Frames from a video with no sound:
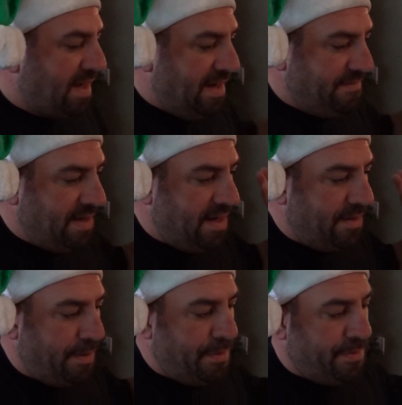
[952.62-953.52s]
I've
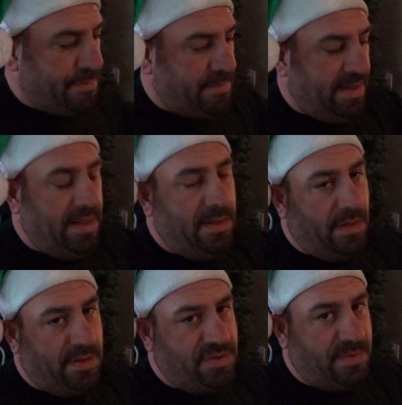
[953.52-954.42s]
got three
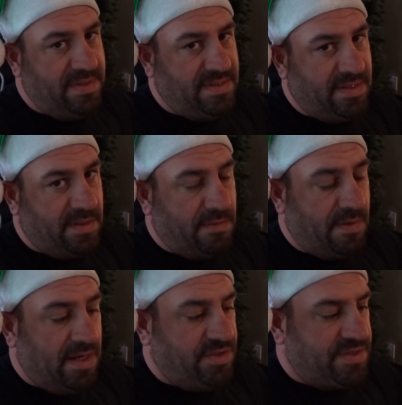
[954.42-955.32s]
large ones in the
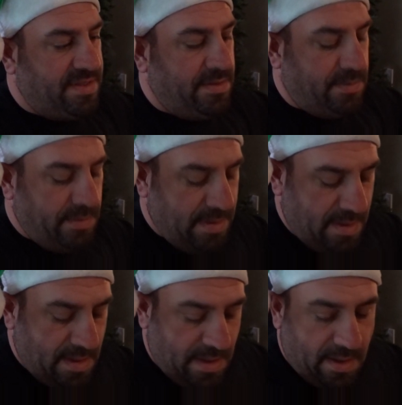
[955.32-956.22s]
garage still,
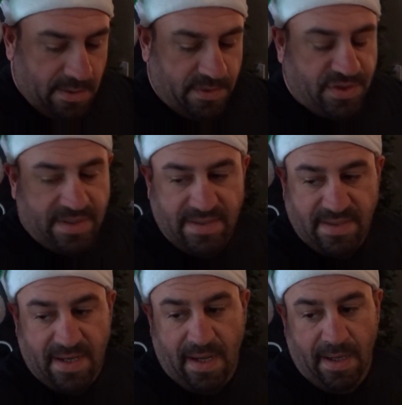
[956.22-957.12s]
which
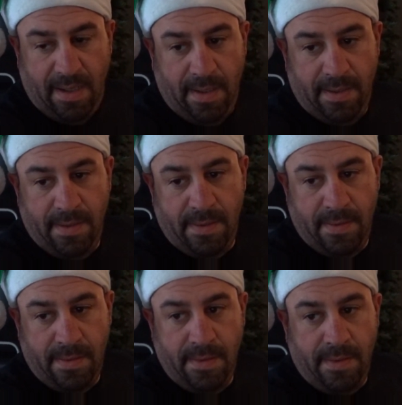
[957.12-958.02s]

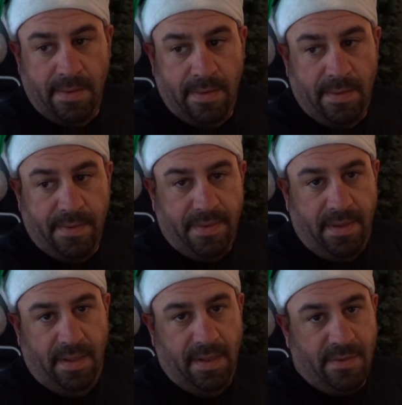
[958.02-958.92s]
contain
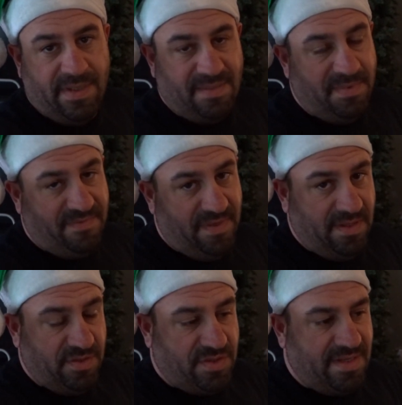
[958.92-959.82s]
the Christmas
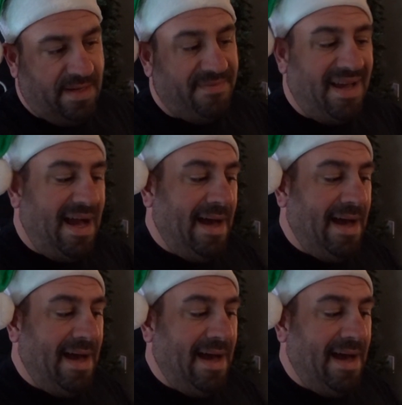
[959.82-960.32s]
Village stuff.